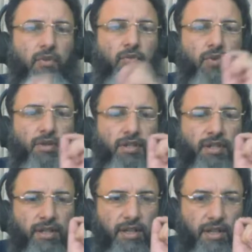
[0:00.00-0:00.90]
would
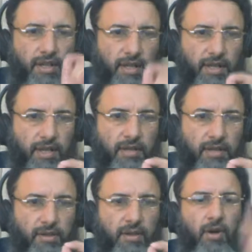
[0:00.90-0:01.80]

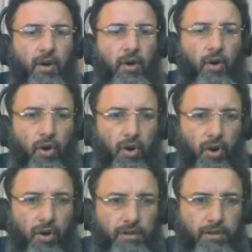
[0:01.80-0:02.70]
learn
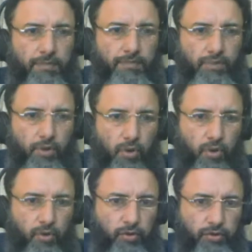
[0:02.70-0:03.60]
all the
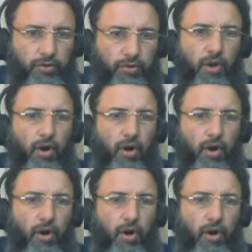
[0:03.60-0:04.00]
prose,